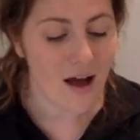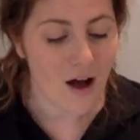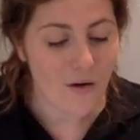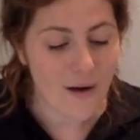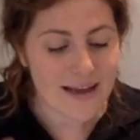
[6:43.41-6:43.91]

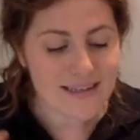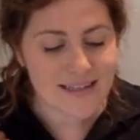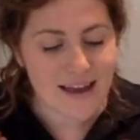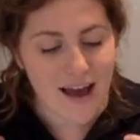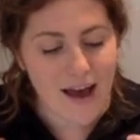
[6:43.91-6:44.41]
All right?
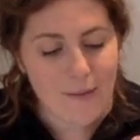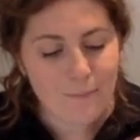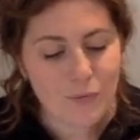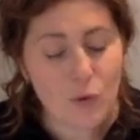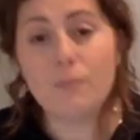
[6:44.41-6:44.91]

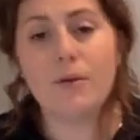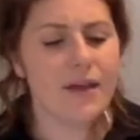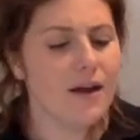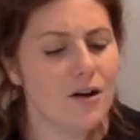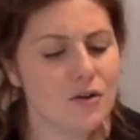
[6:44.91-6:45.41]
But
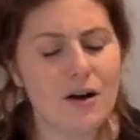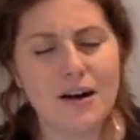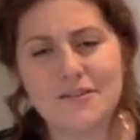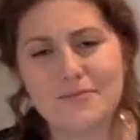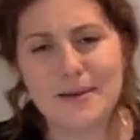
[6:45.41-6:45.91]
they are not
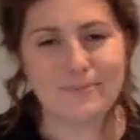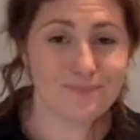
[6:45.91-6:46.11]
hard for me.